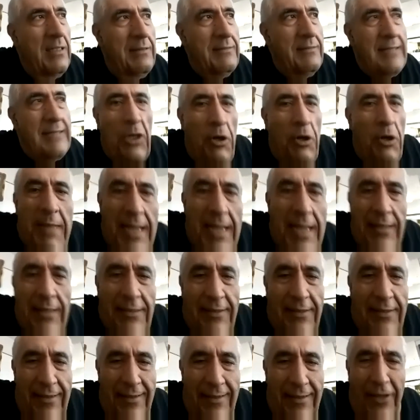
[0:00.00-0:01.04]
they owe me
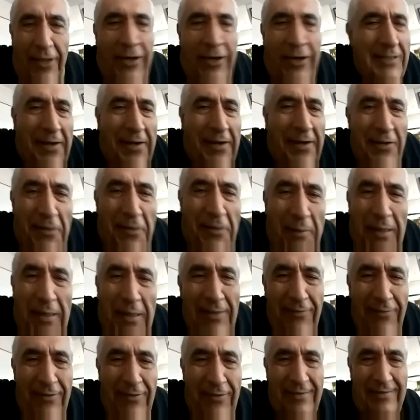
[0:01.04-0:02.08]
anything. I really, I really don't
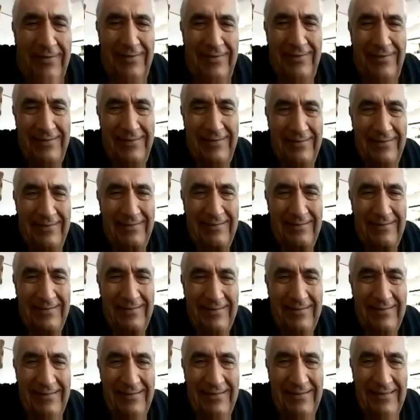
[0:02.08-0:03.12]
believe it.
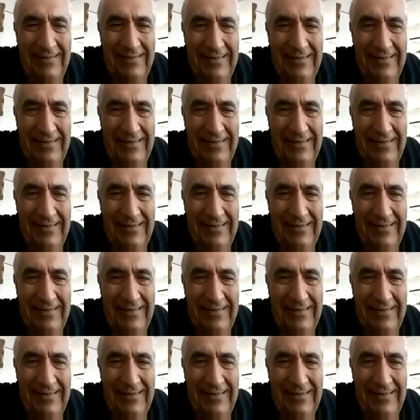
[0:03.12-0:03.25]
Do